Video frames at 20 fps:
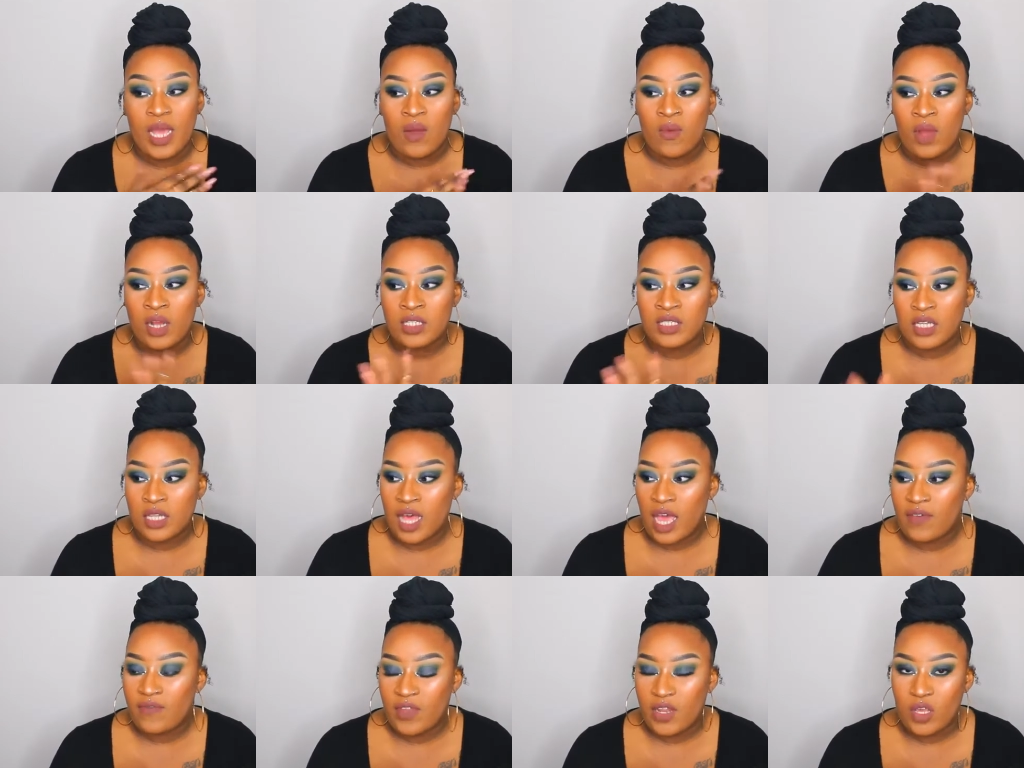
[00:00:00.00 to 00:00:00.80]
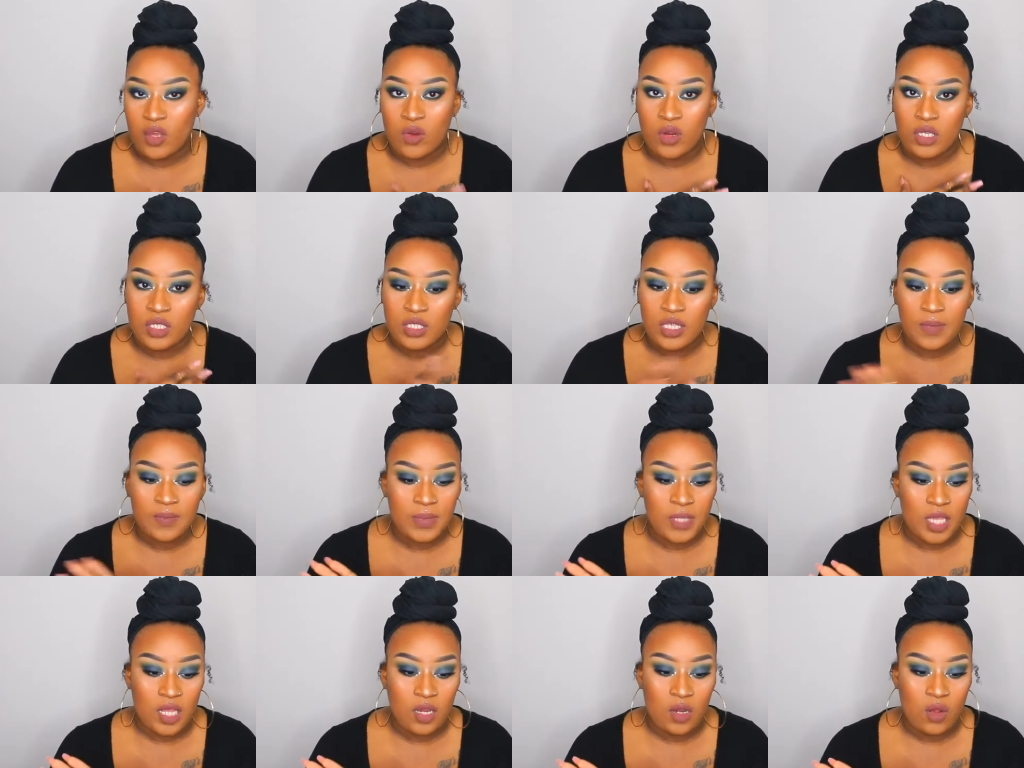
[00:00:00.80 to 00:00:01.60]
I watched a live video or
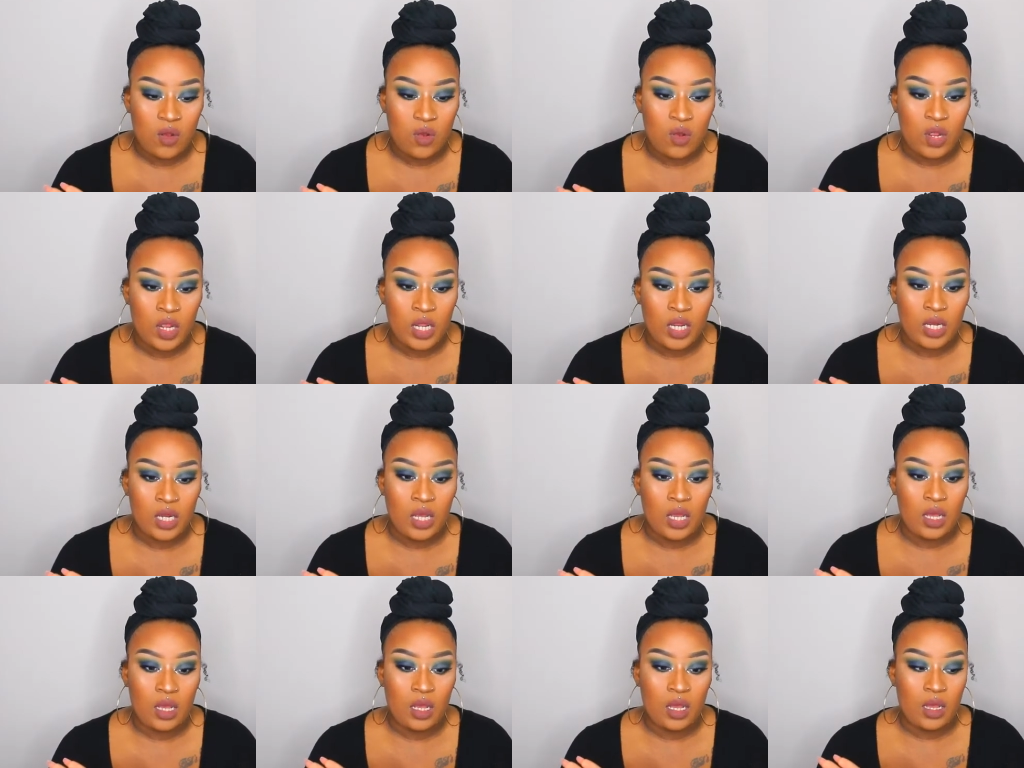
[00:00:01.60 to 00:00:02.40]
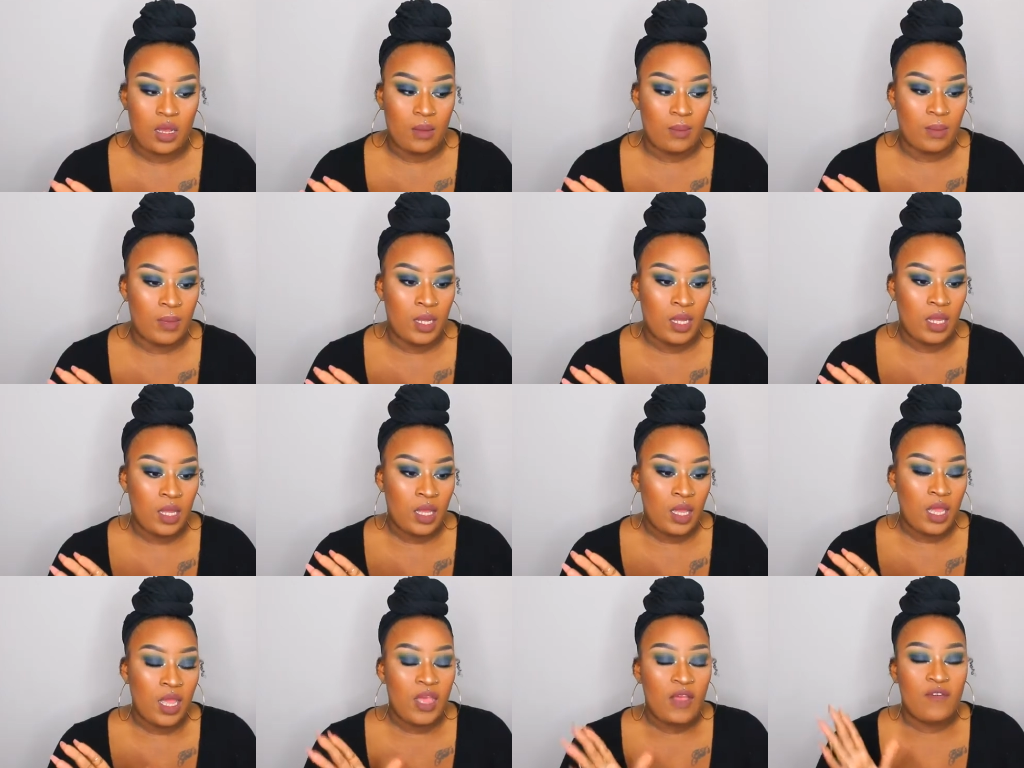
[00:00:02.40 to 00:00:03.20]
something on um,
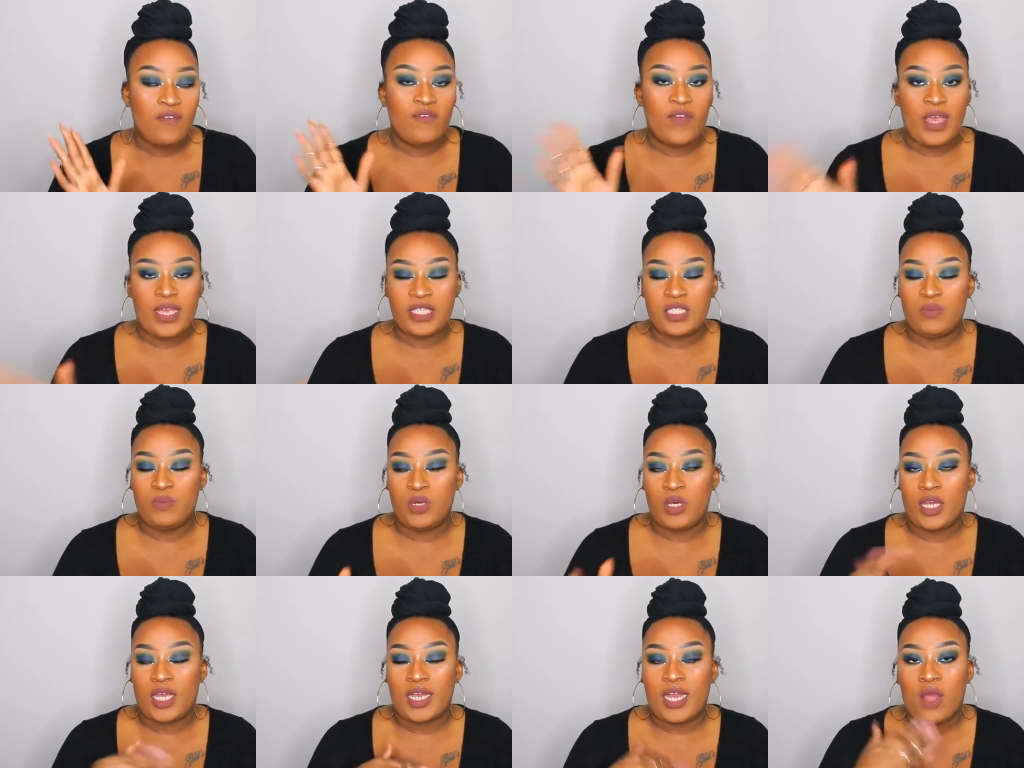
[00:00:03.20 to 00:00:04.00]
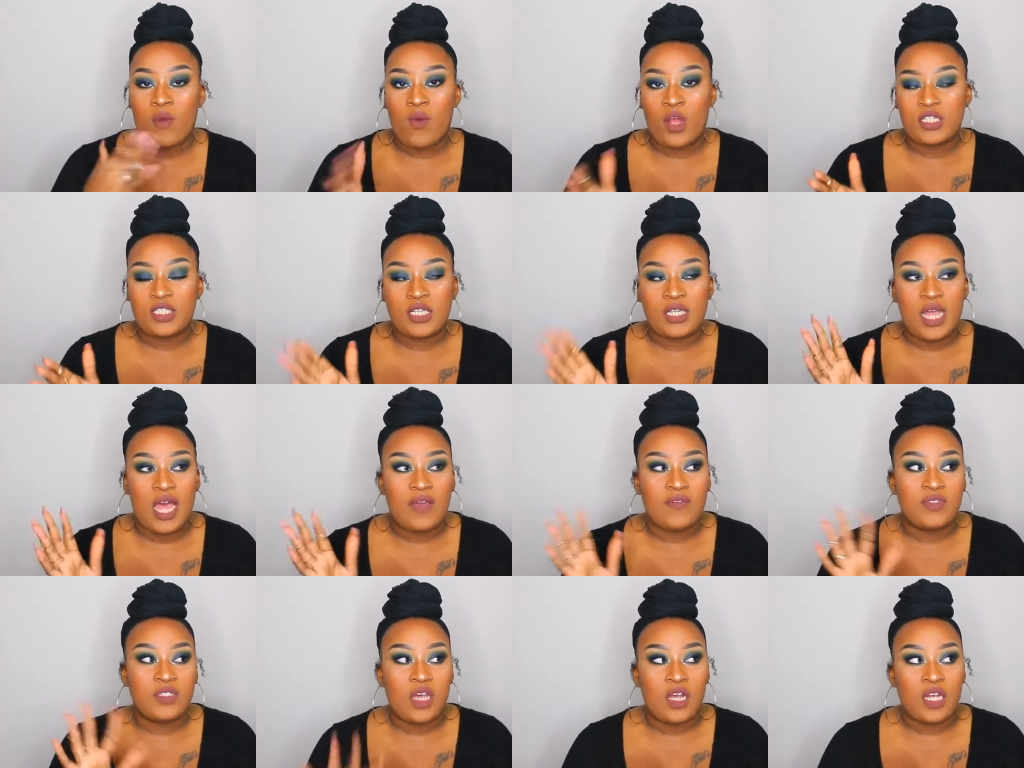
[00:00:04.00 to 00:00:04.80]
Facebook and I watched a
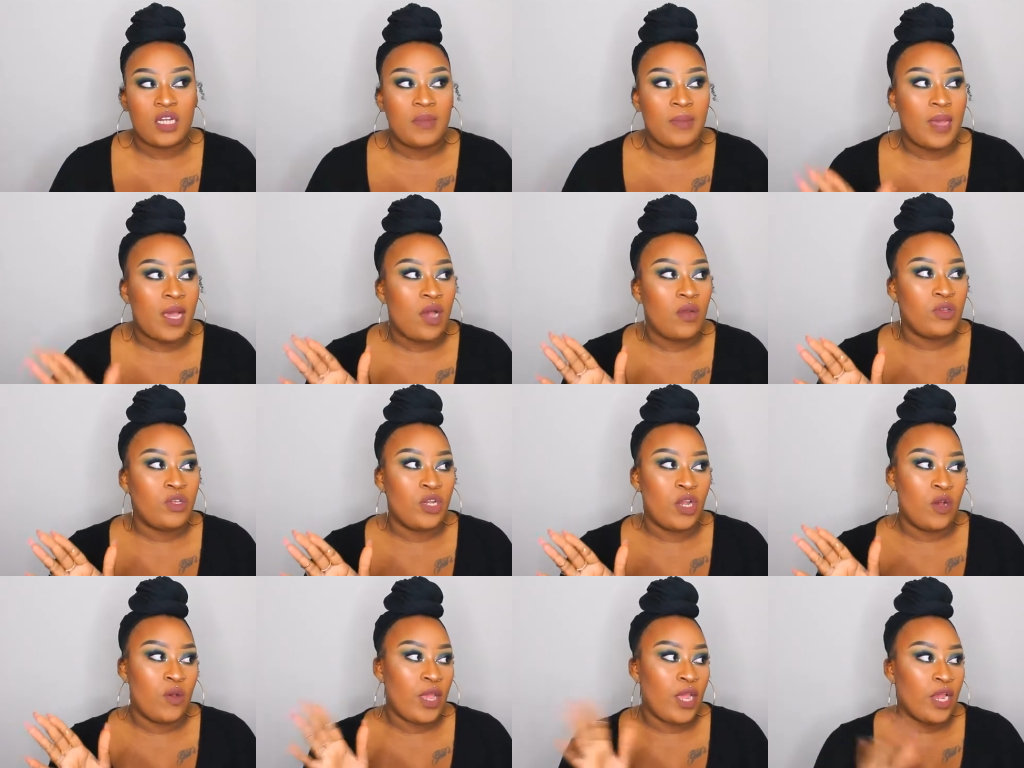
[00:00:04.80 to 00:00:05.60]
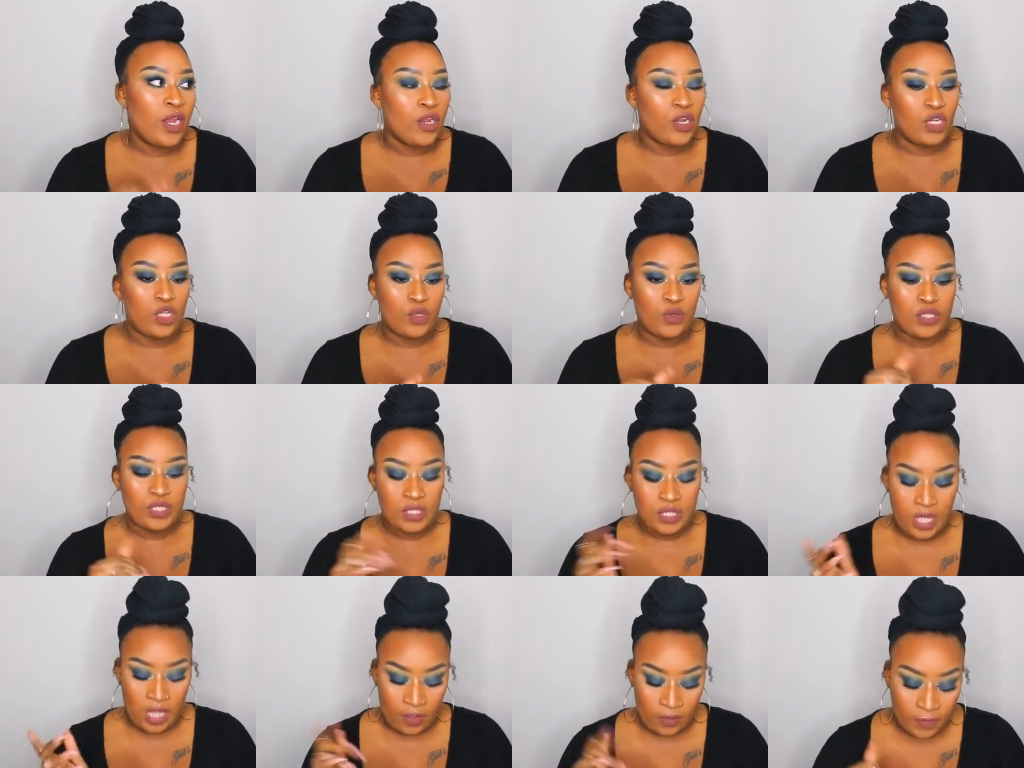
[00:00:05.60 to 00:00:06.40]
live talking about, you know, hair glue and
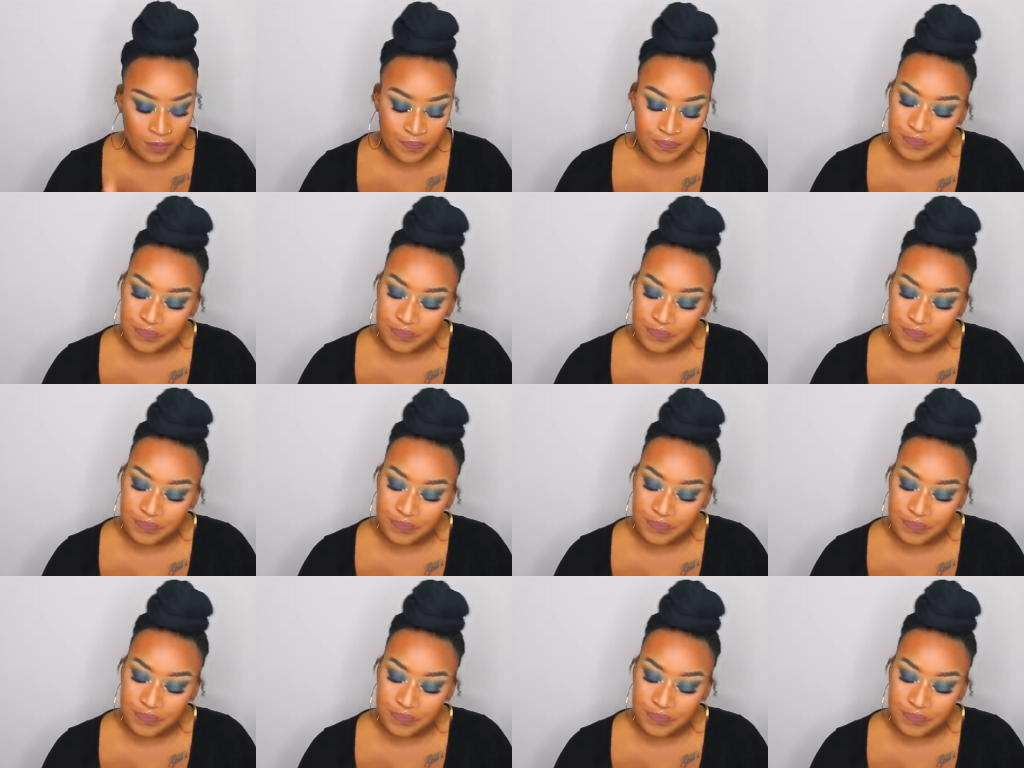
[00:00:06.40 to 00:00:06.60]
stuff.